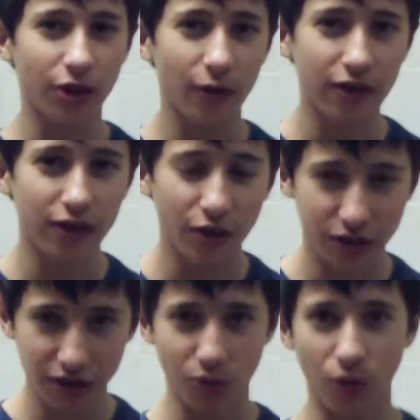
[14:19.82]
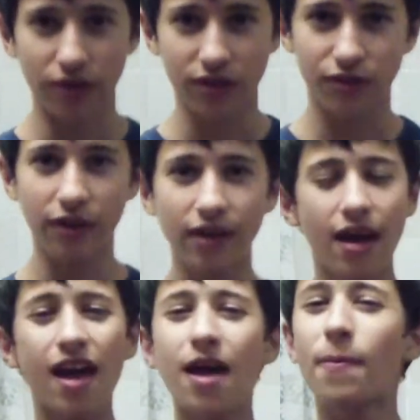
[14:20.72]
going closer towards the screen.
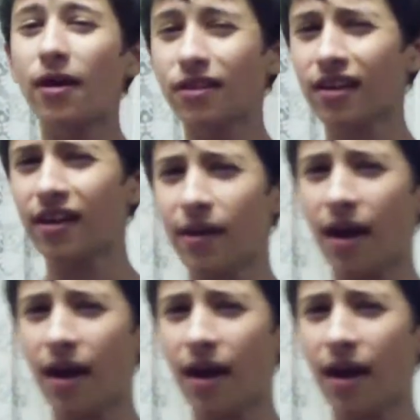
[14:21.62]
It basically